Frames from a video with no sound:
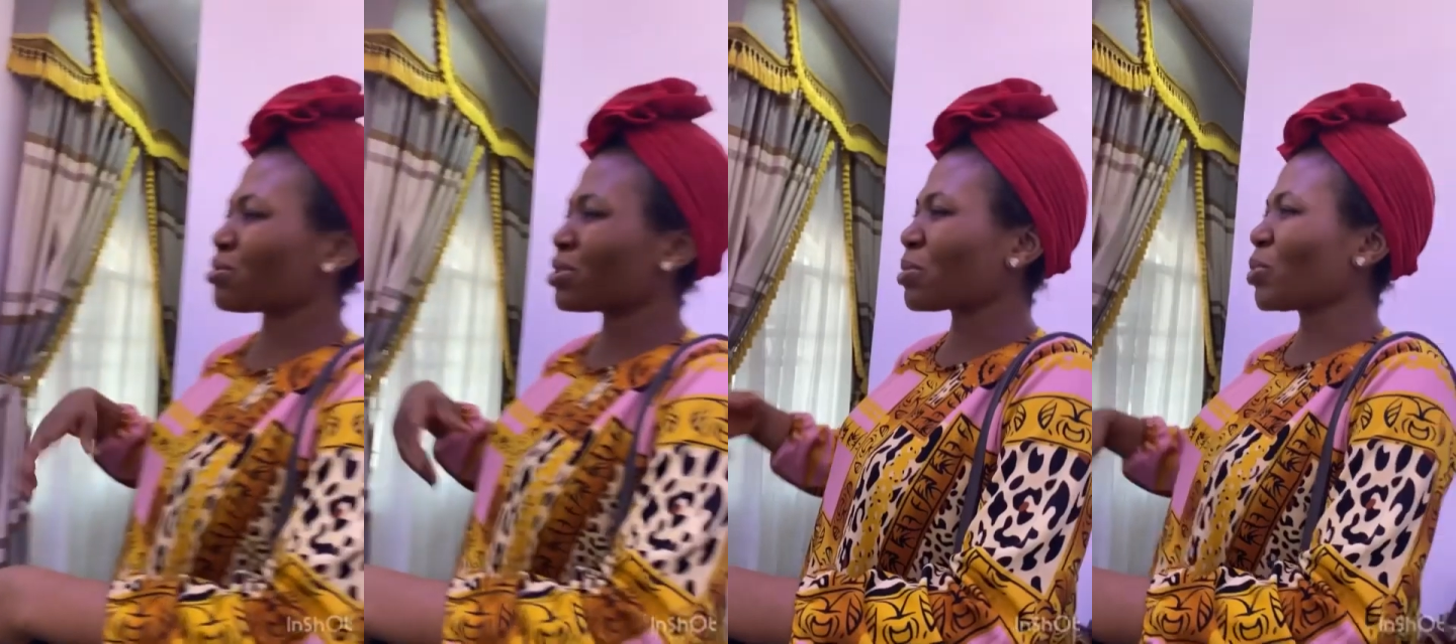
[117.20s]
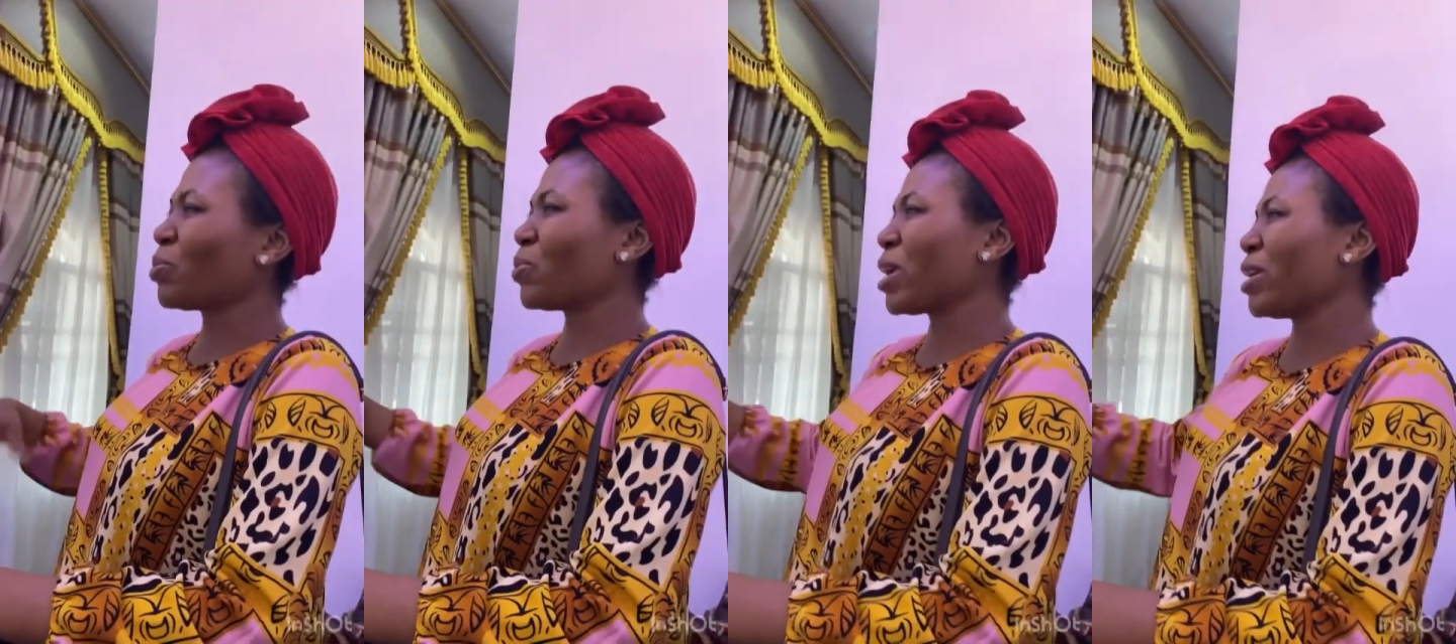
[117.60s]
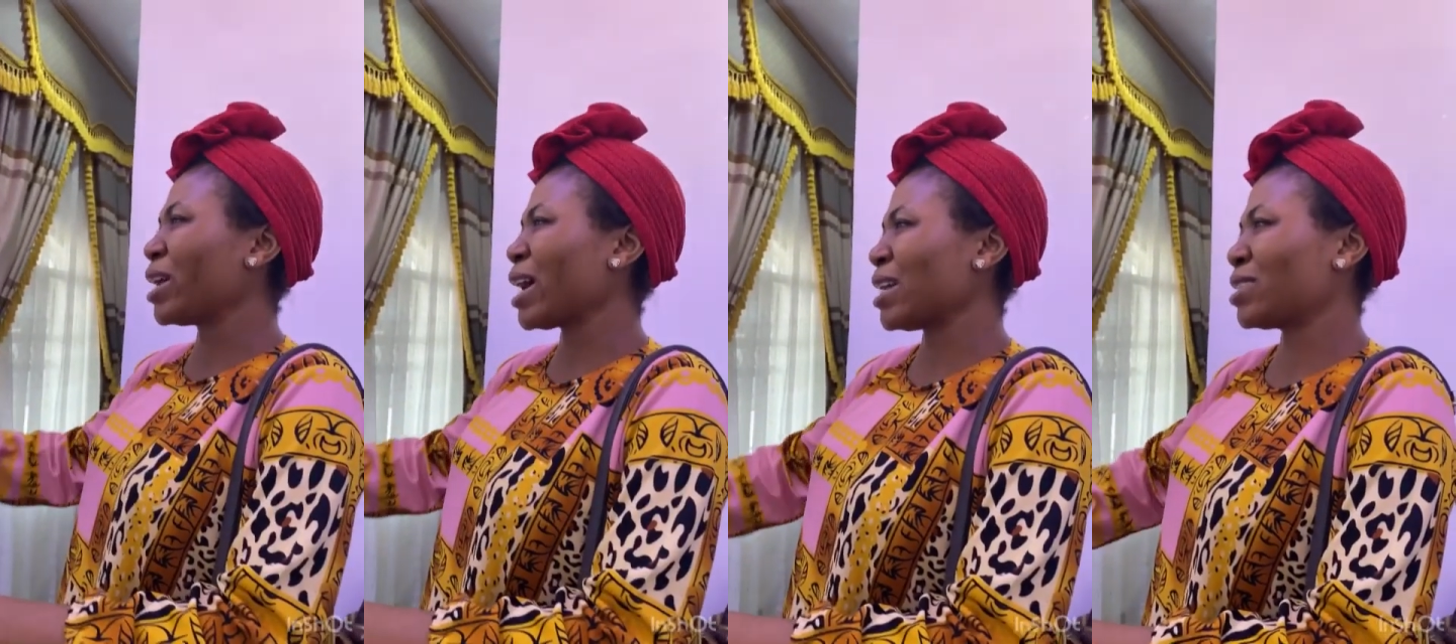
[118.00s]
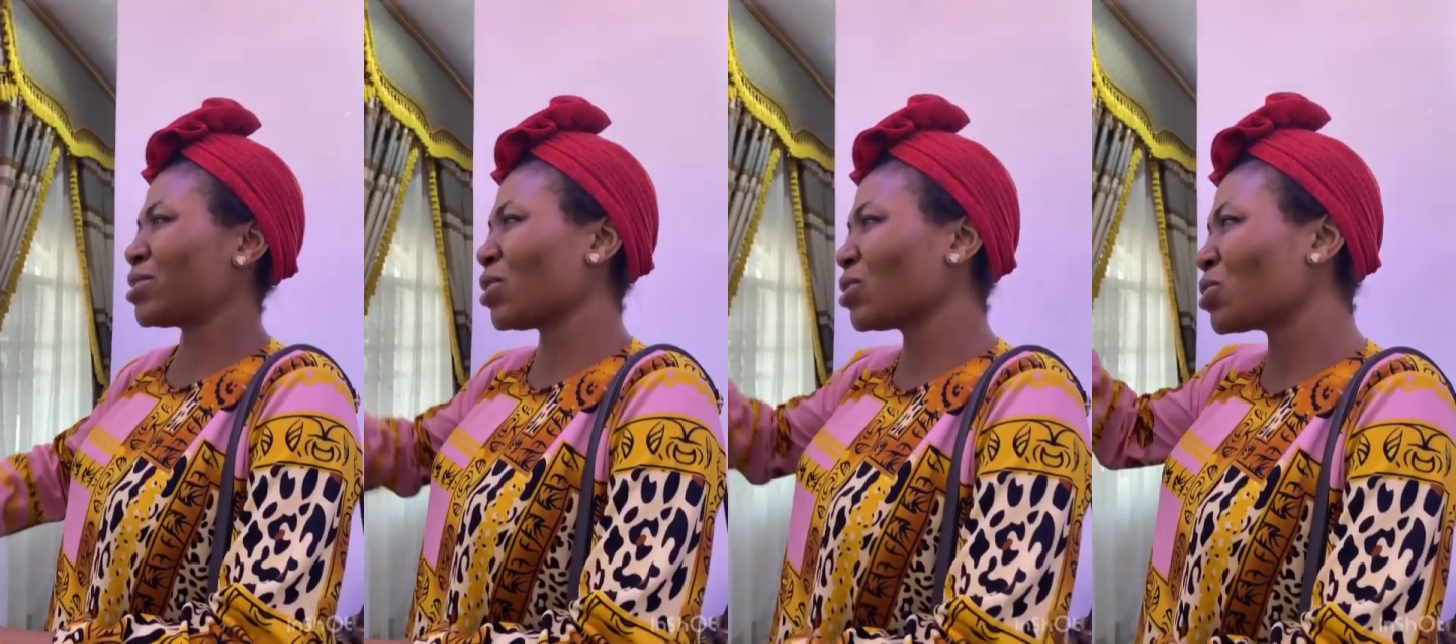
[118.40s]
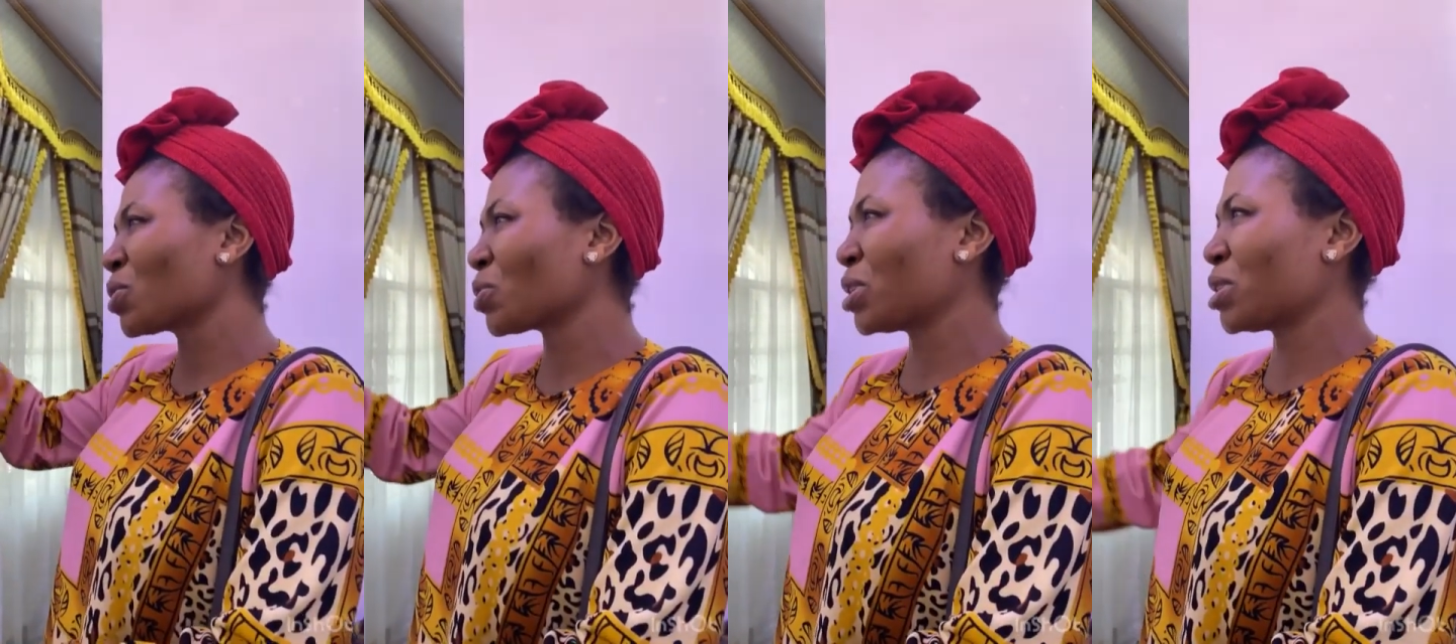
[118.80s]
the people where you get, just talk
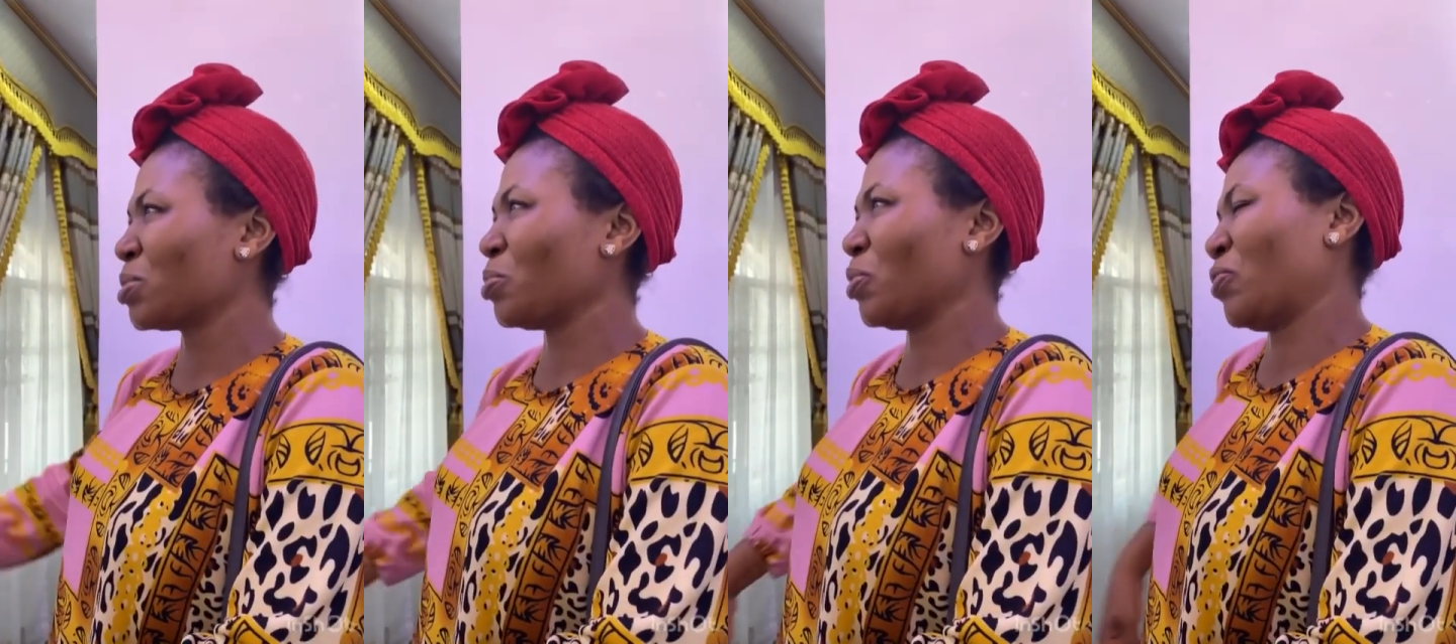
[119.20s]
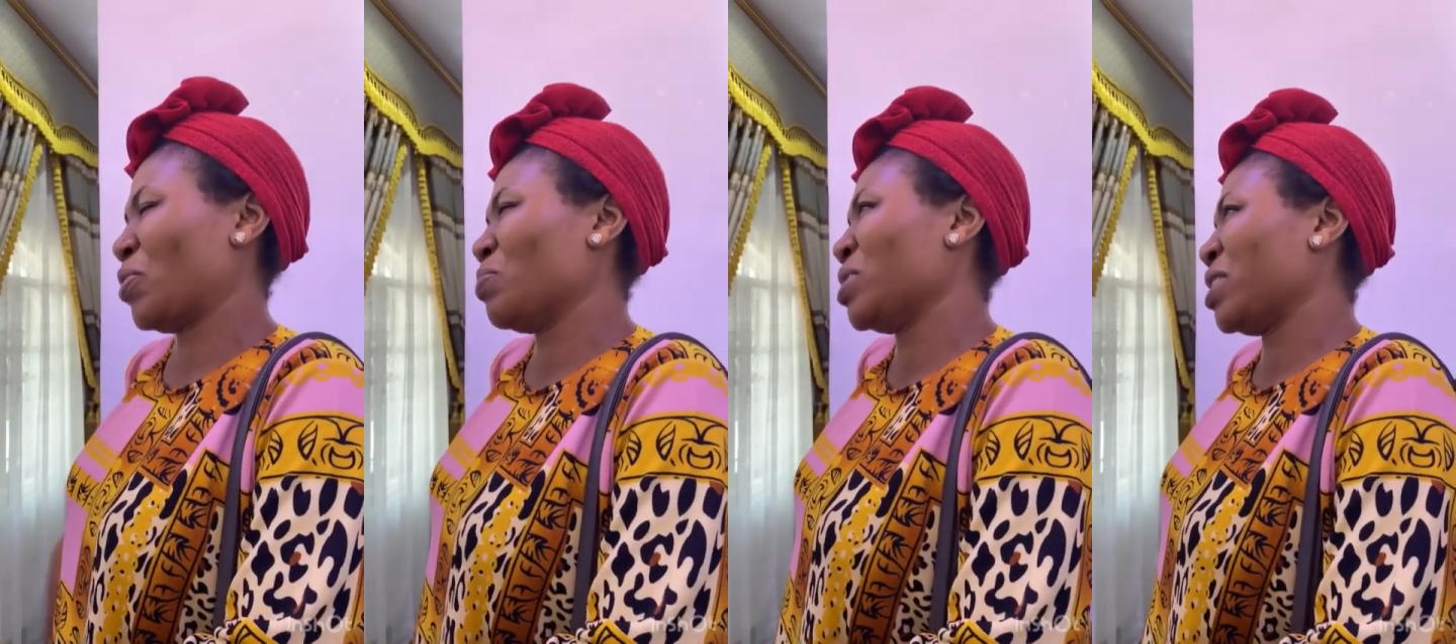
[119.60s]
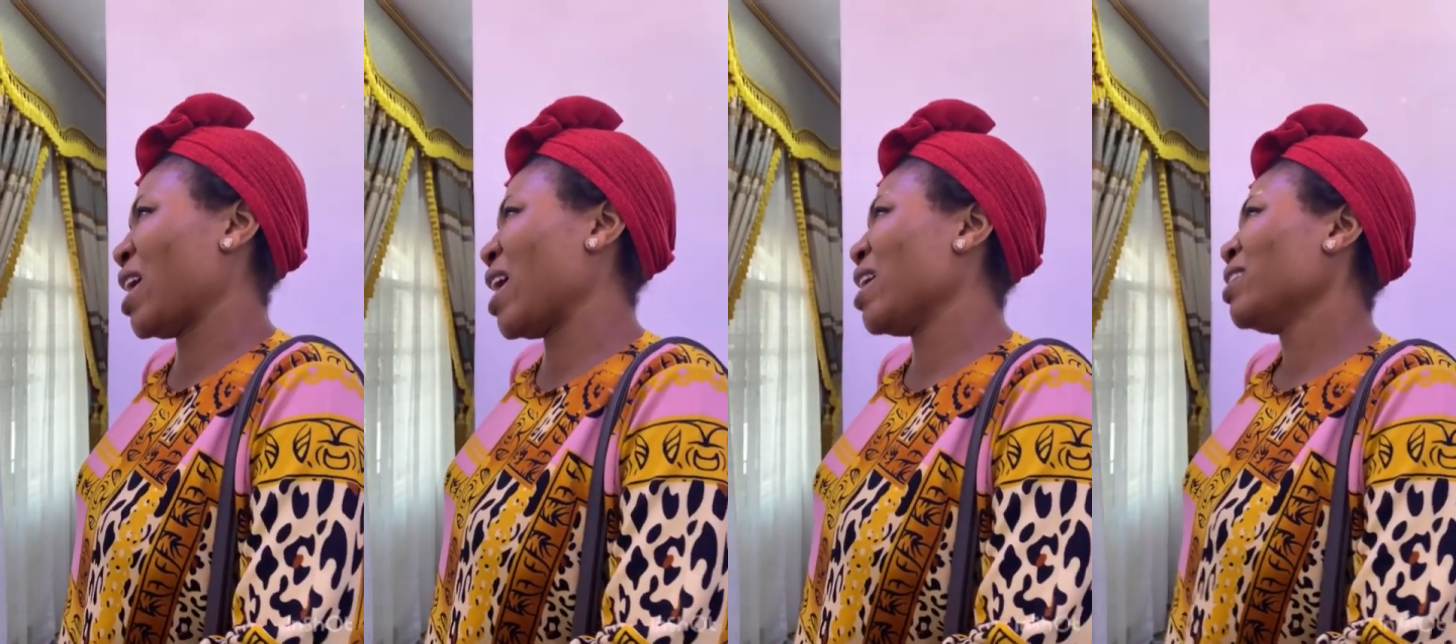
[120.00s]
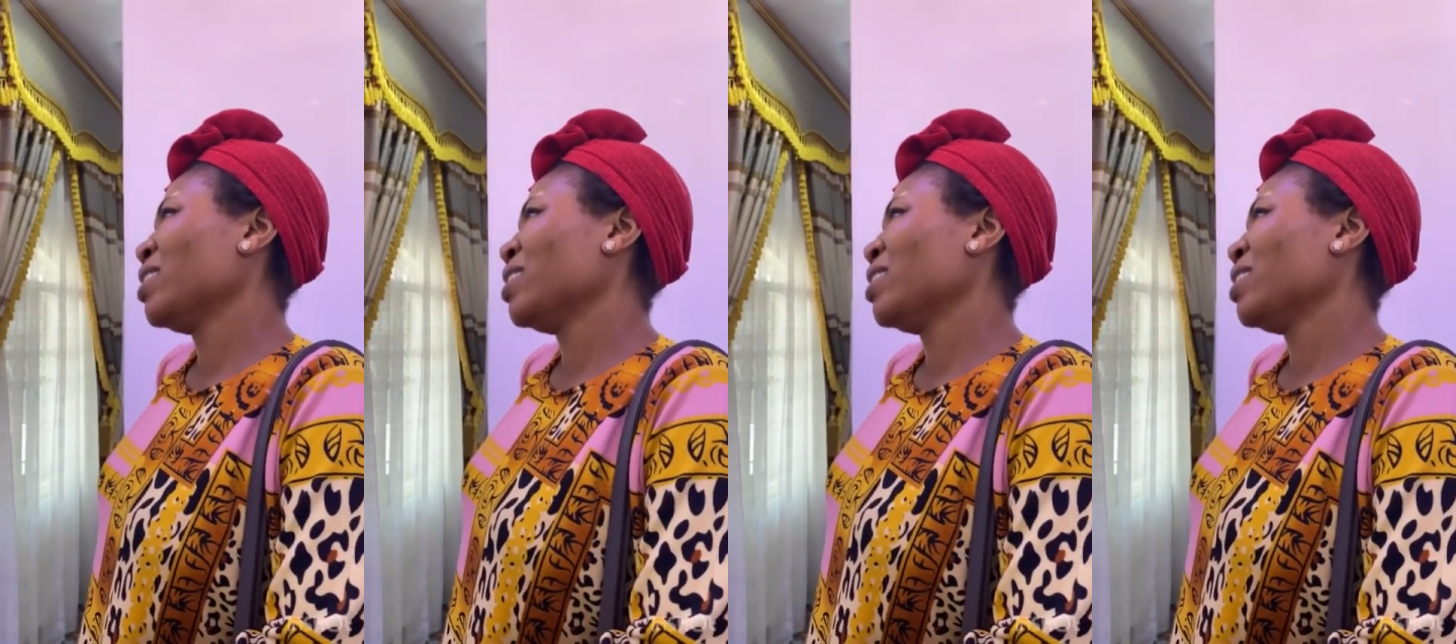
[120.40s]
to these people for me, eh?